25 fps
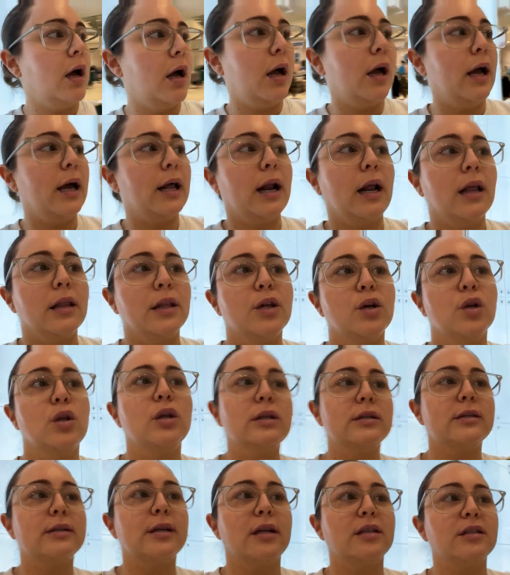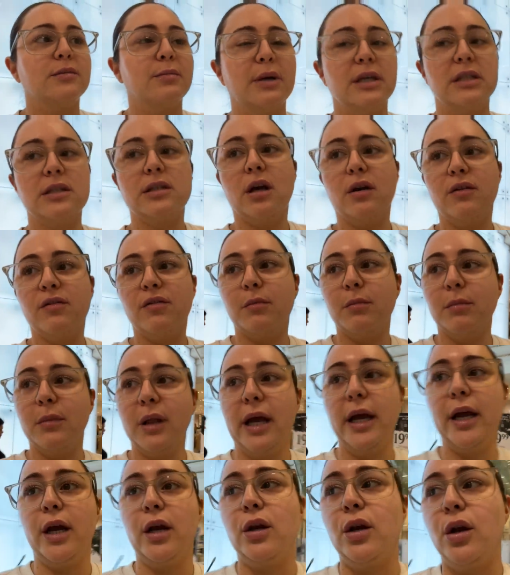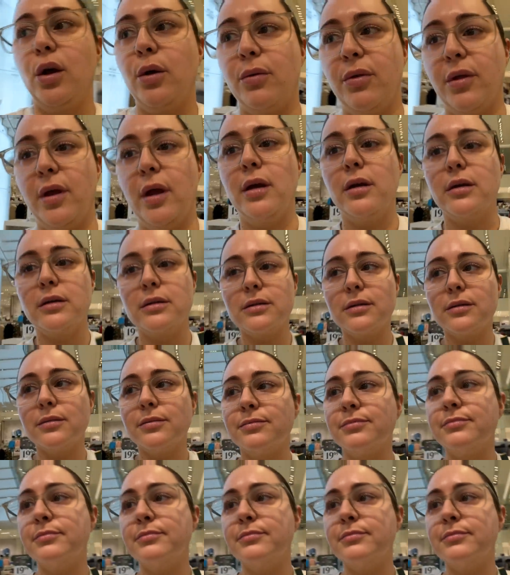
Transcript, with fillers: And I literally said to myself, I'm like, no thanks.